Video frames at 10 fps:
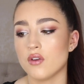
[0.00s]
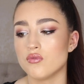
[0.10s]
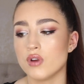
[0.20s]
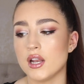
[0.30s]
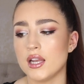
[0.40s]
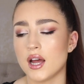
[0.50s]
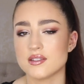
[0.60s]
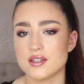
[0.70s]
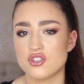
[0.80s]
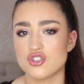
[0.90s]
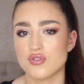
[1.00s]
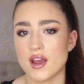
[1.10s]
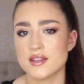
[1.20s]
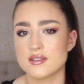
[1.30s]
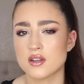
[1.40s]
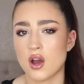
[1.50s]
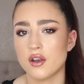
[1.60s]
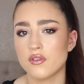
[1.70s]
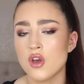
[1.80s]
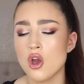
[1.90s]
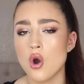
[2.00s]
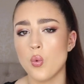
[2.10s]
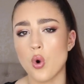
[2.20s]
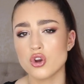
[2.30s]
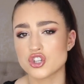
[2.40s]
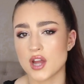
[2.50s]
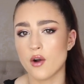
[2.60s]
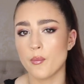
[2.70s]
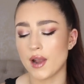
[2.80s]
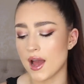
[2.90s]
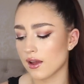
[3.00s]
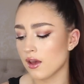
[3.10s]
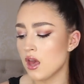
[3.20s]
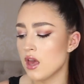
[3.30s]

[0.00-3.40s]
a really like distressed kind of washed out black.